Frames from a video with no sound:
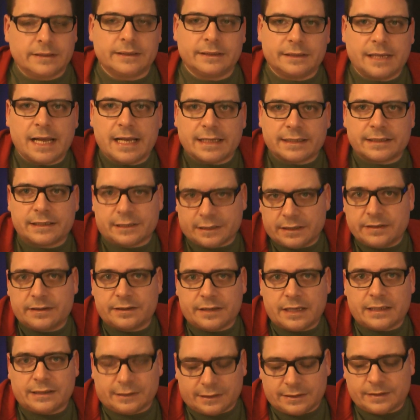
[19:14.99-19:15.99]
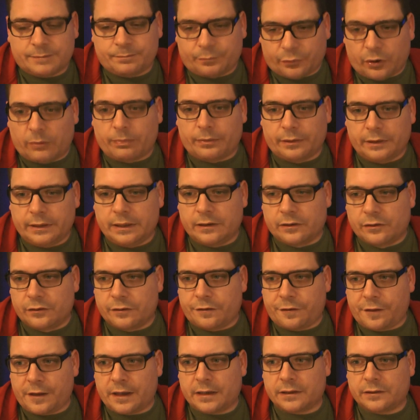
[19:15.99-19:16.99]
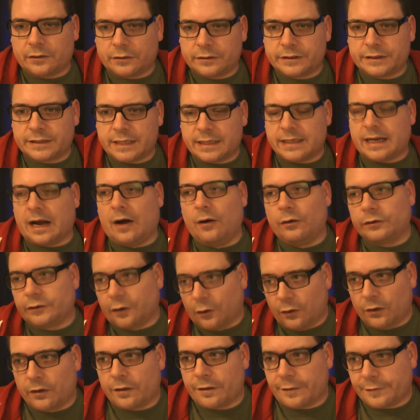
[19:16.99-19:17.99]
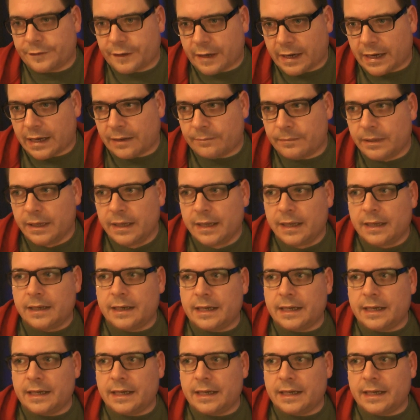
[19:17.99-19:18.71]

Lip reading: Yes, that's probably a good thing, not stand out all the time.